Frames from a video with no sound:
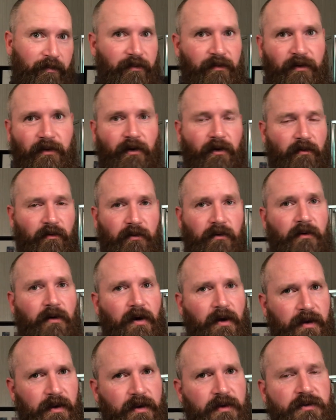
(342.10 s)
you know, a
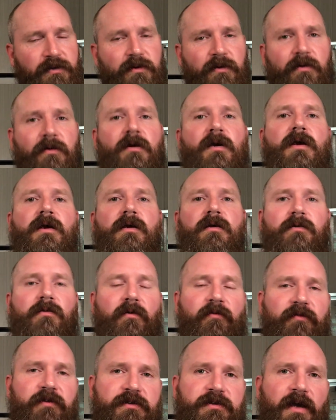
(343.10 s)
lot easier. You
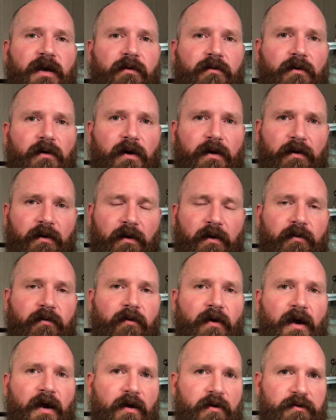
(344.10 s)
know, if it's got a lot of
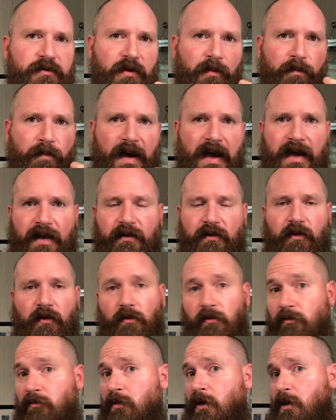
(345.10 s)
other hairs to bite
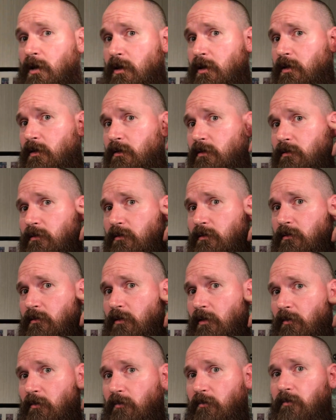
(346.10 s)
to, you
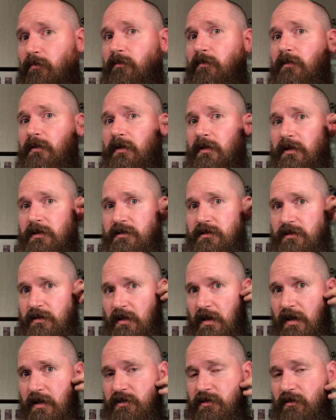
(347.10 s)
know,
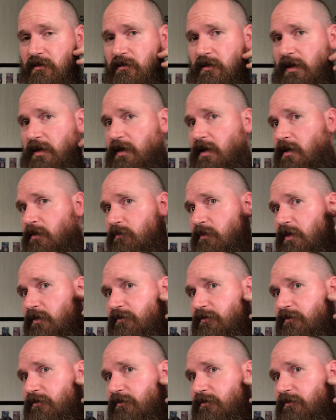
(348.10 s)
it's easier to lay down.